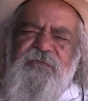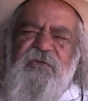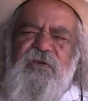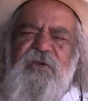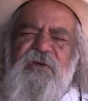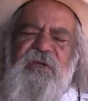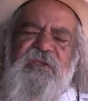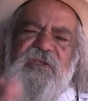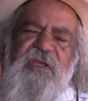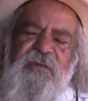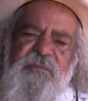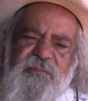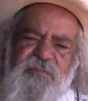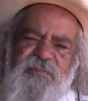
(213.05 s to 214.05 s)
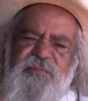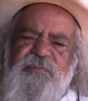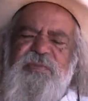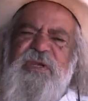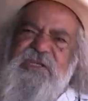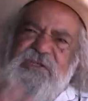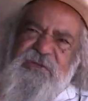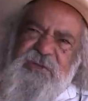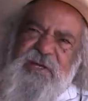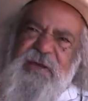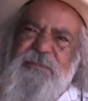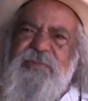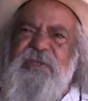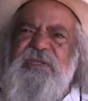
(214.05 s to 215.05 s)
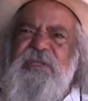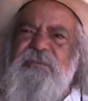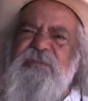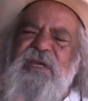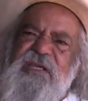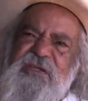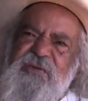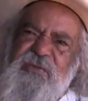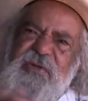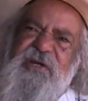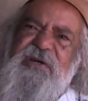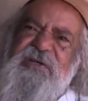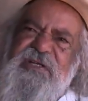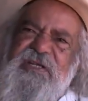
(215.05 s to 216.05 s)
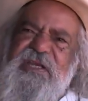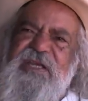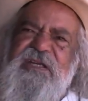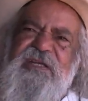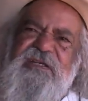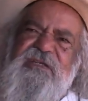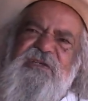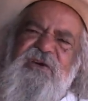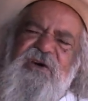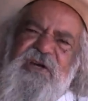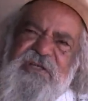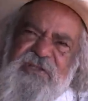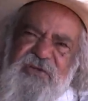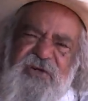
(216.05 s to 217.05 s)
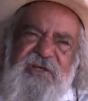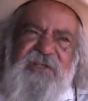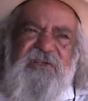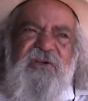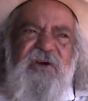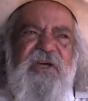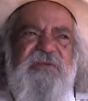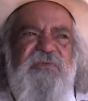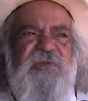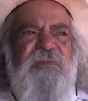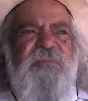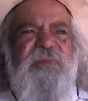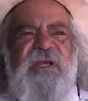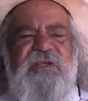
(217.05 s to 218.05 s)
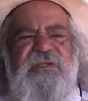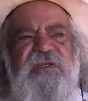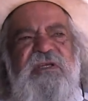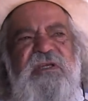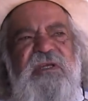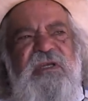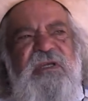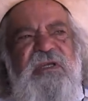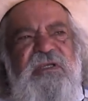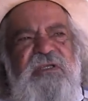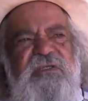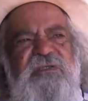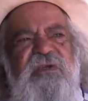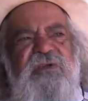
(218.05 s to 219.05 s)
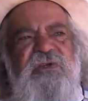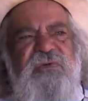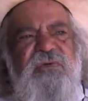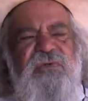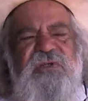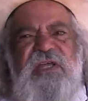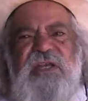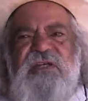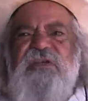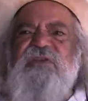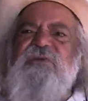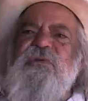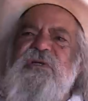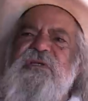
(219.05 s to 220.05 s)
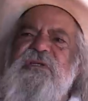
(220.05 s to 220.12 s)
for you," and they'd beat you up and then make you wear it again and try and tie it with a belt so you couldn't undo